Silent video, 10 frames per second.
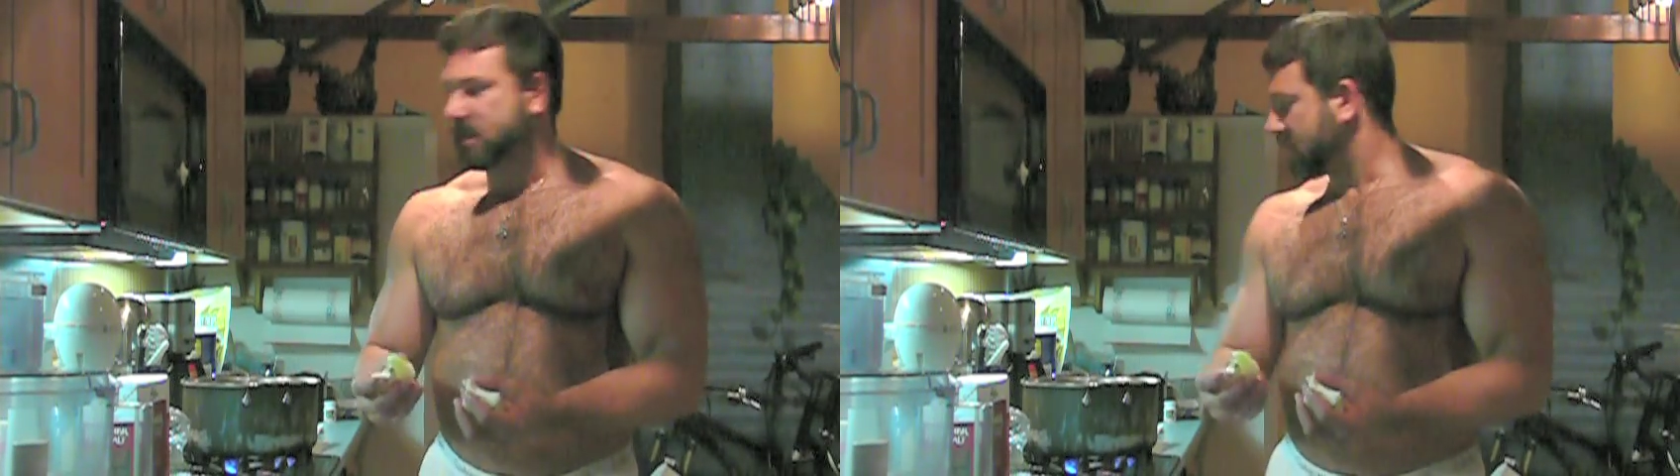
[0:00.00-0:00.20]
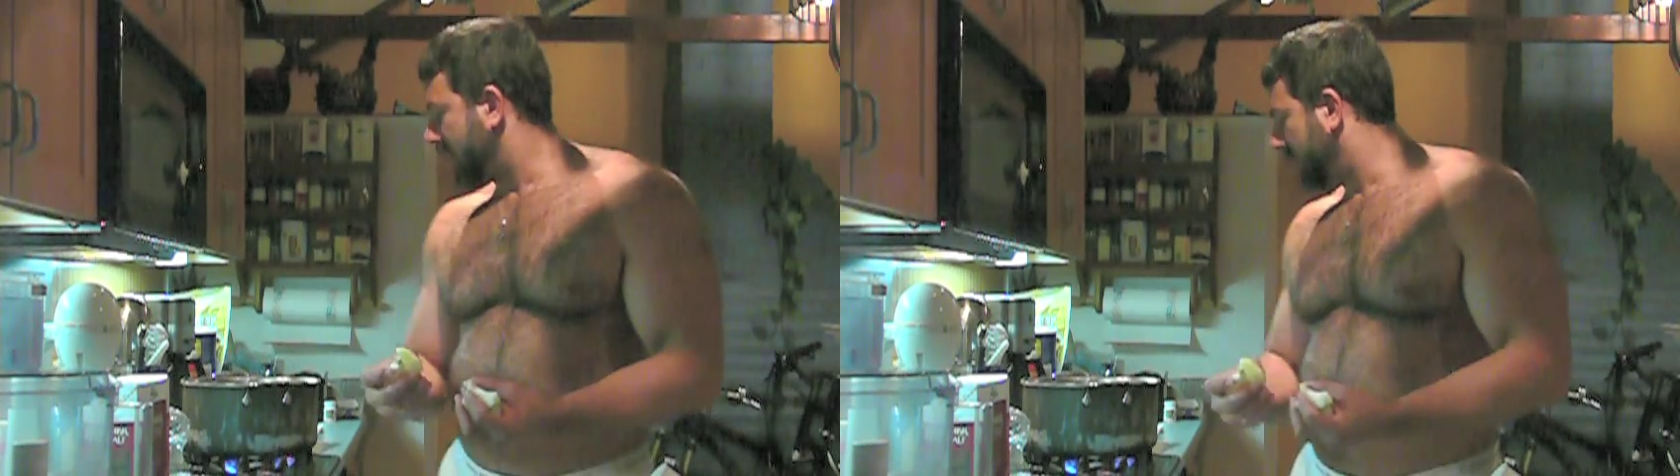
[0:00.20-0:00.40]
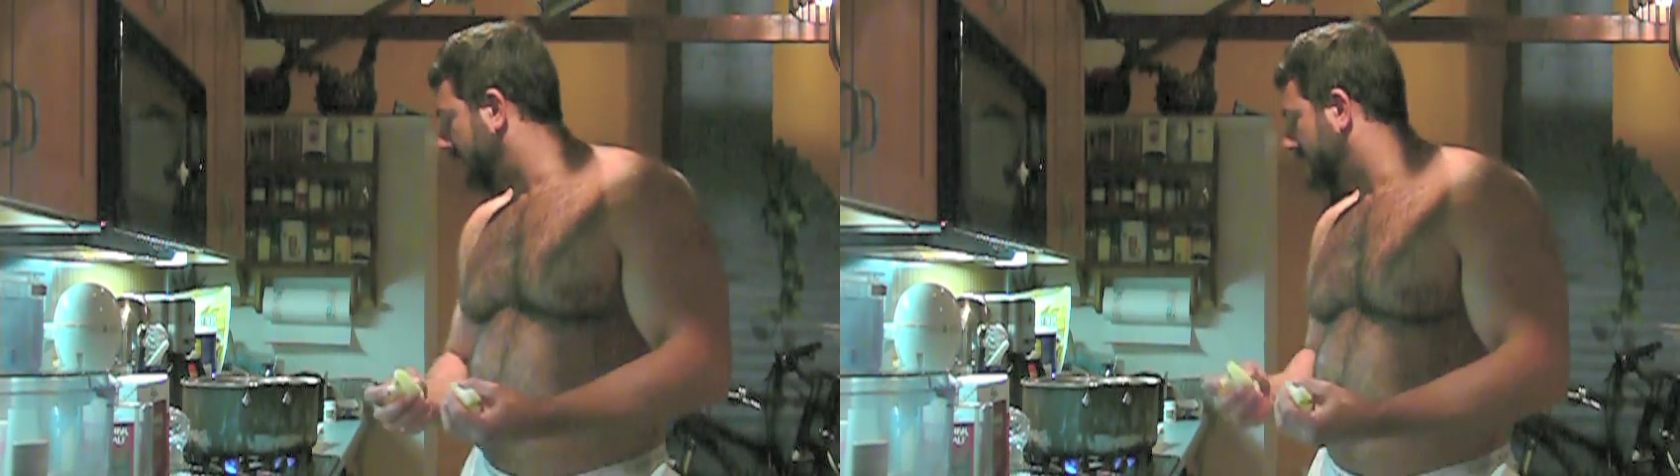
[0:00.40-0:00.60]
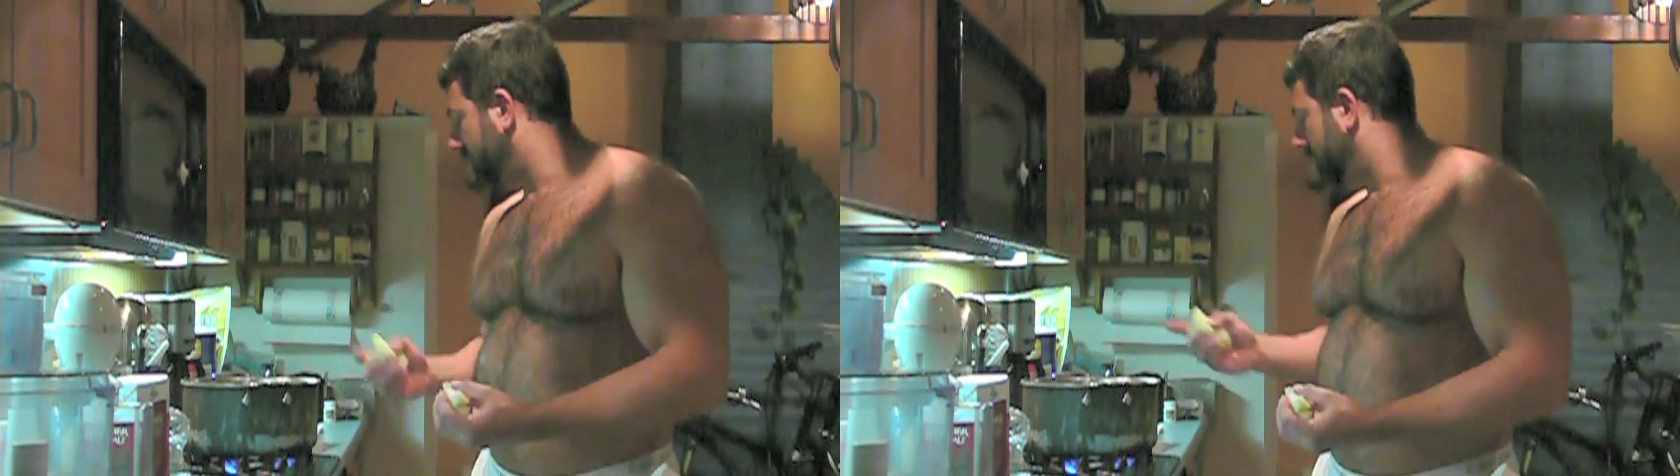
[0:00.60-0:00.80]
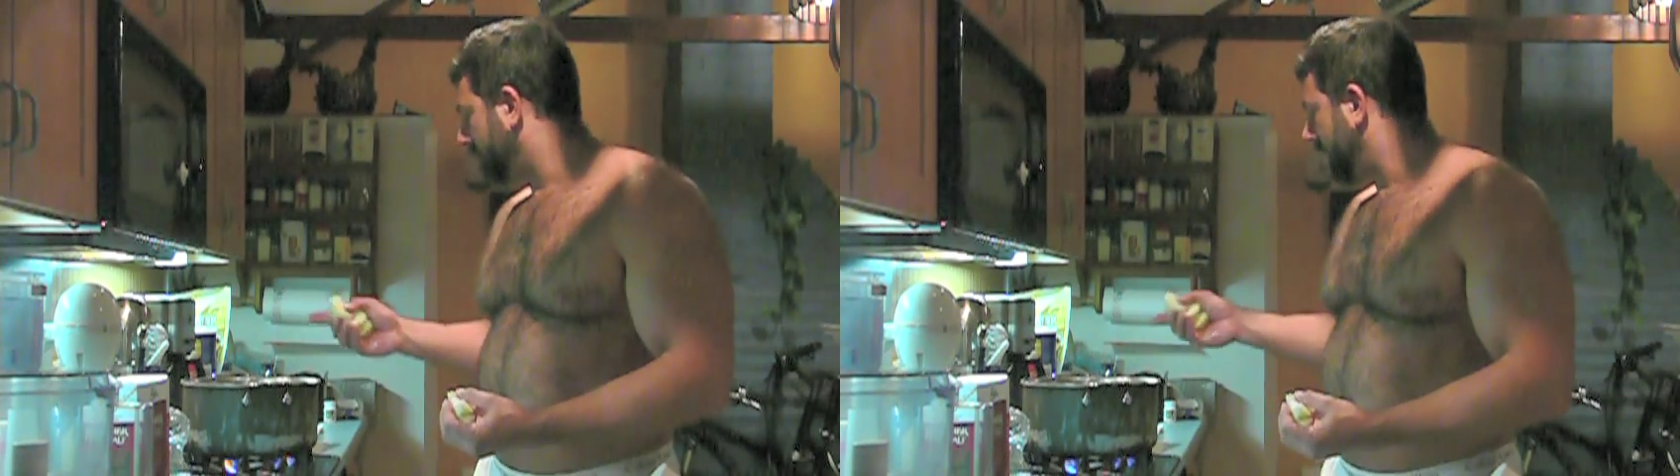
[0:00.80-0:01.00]
stock out of
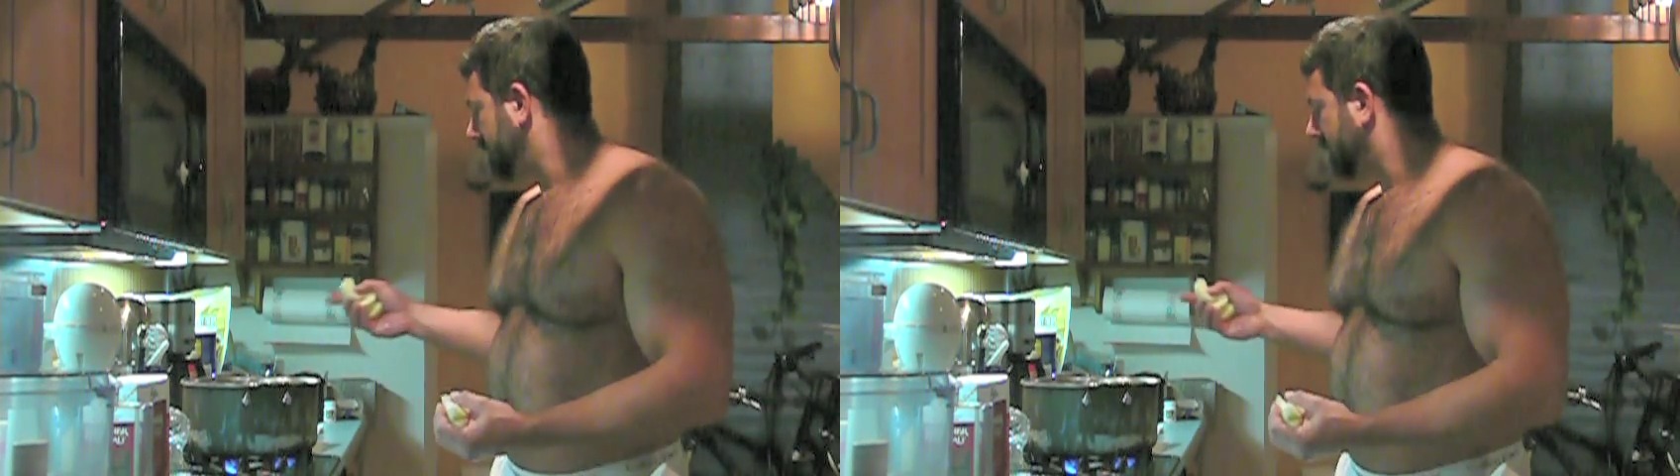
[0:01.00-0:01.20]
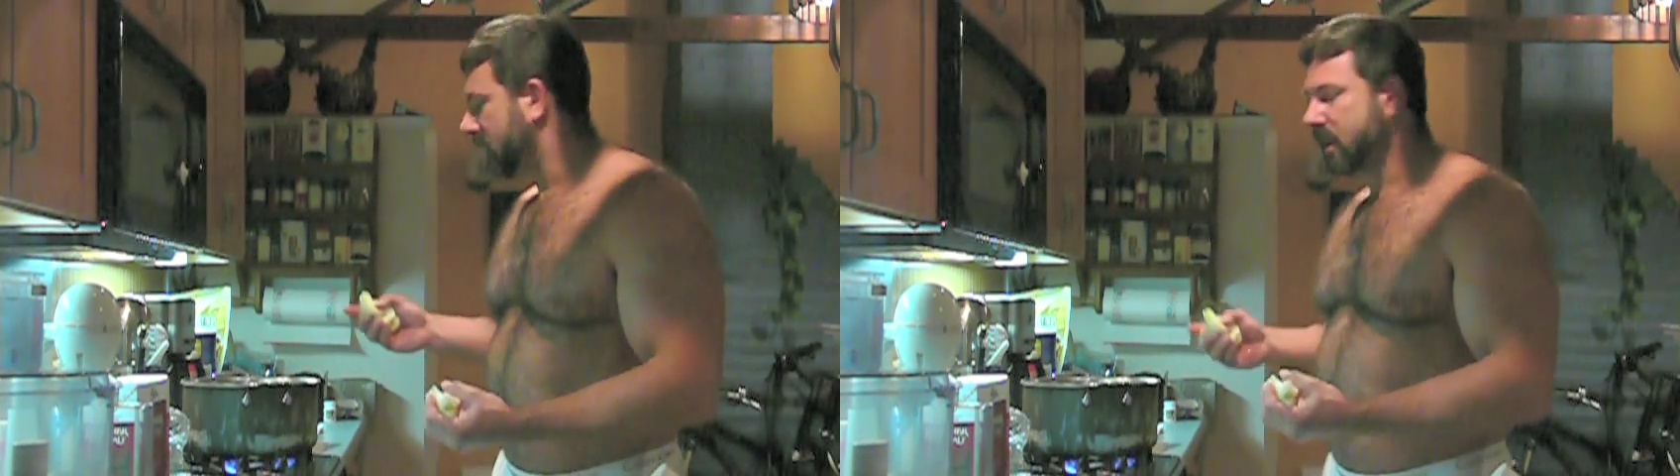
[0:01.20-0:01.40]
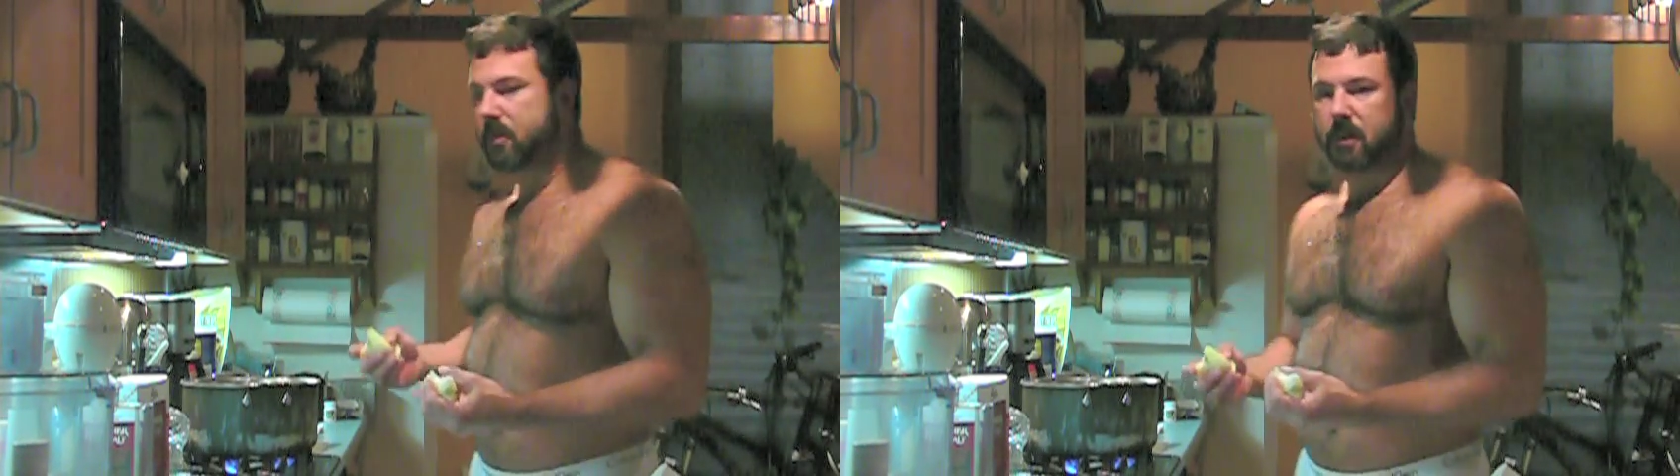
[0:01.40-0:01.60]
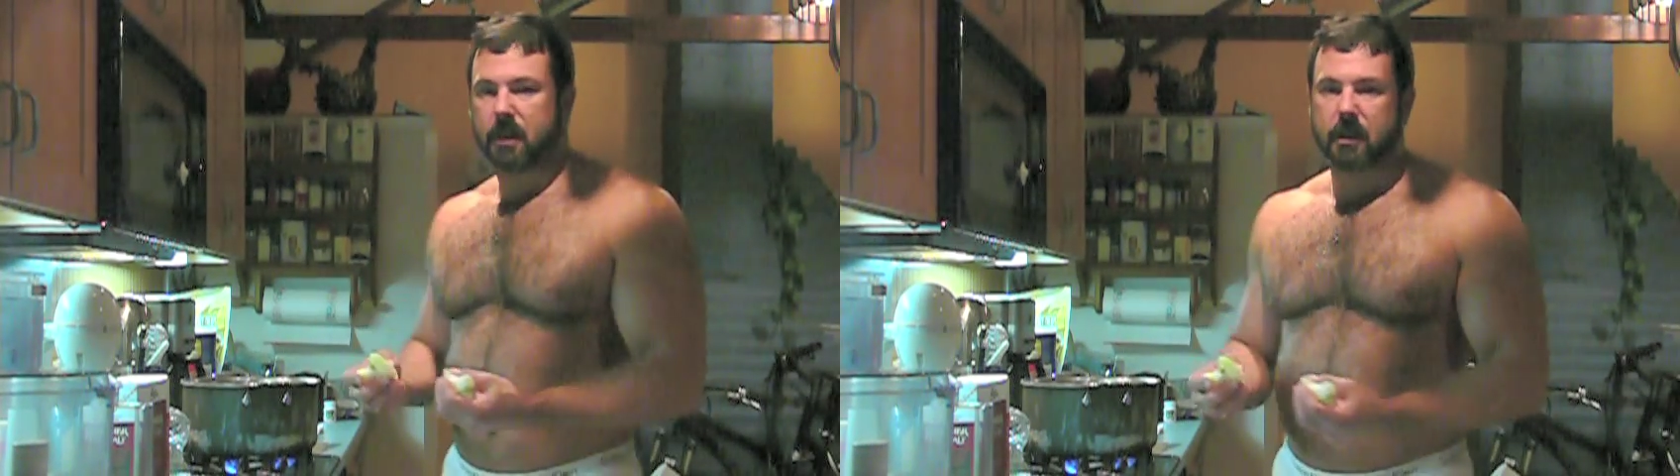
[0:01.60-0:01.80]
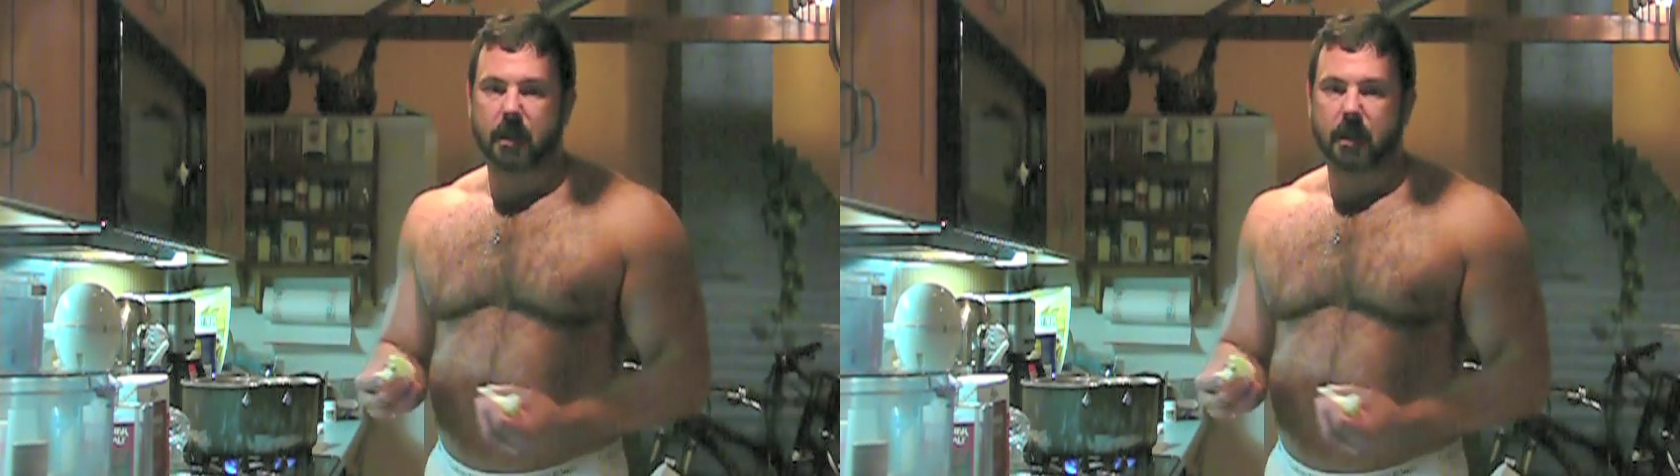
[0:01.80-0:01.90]
the braising liquid